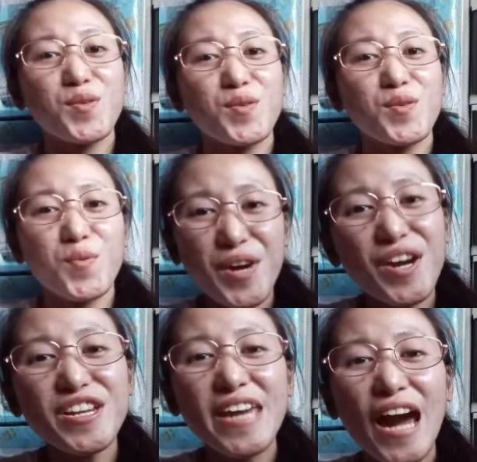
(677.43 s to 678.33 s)
So we
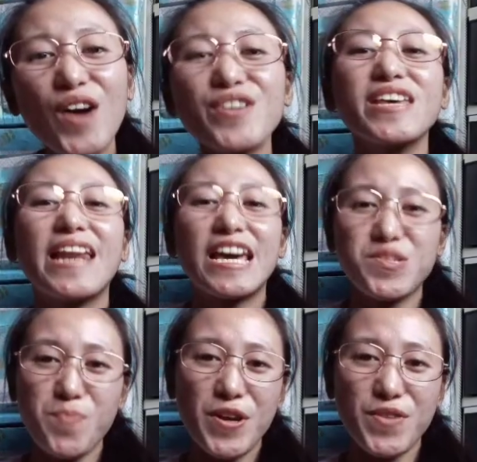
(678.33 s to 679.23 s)
are now at the last
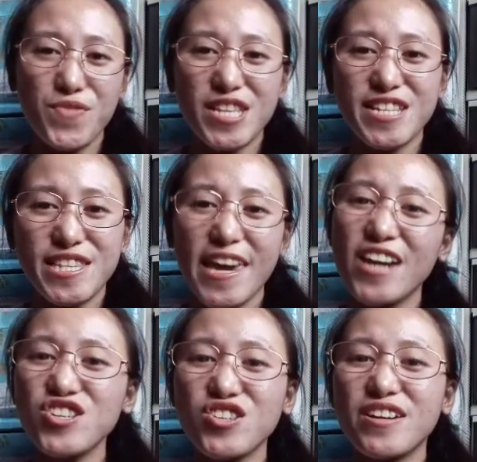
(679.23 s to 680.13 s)
part of the
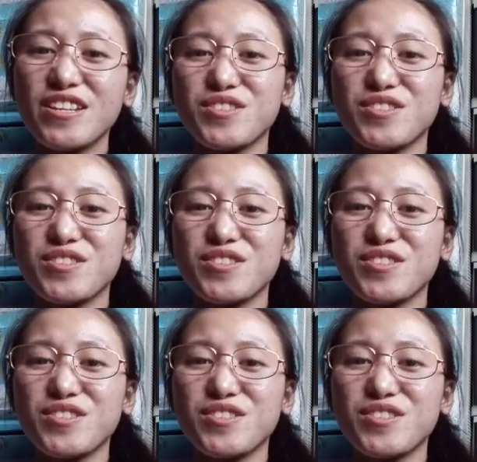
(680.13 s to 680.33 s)
discussion.